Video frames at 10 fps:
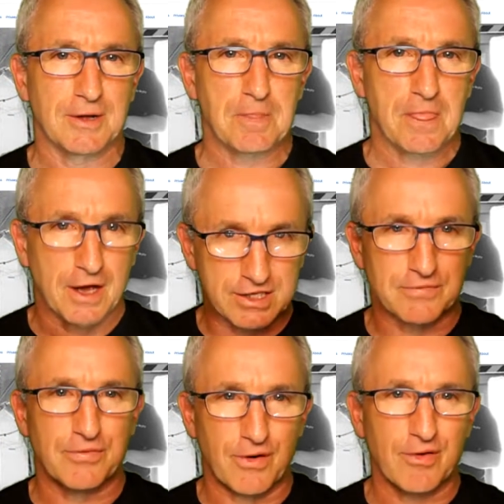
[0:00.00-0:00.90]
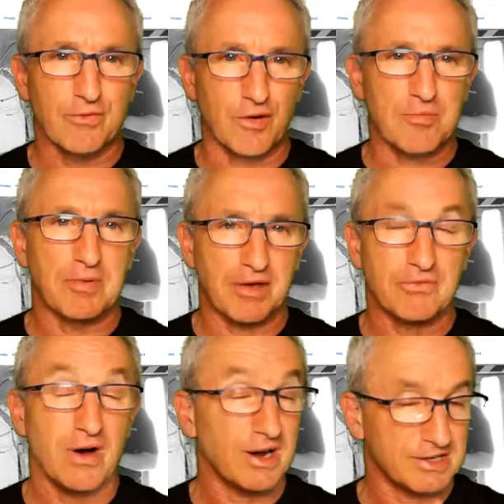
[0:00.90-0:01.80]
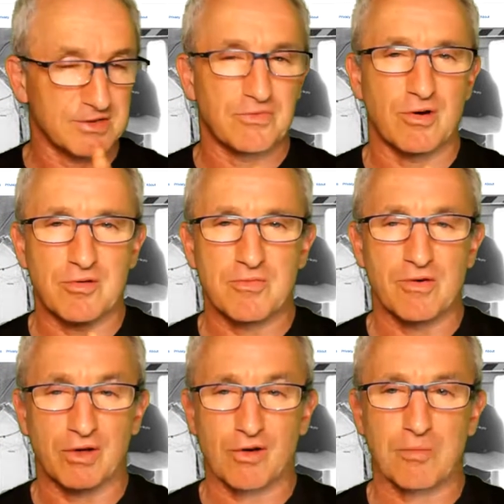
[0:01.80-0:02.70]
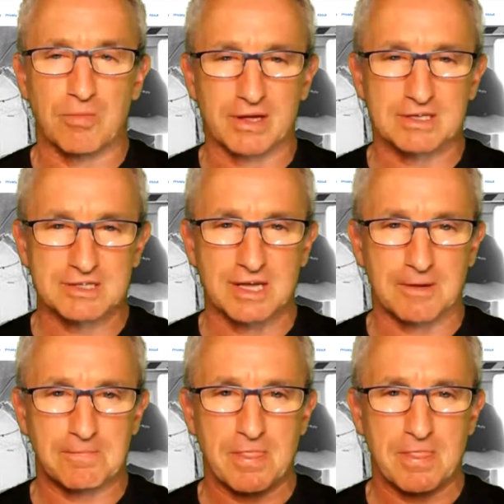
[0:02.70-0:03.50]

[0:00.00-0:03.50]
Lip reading: It's a very, very big file. It's a very, very complex thing.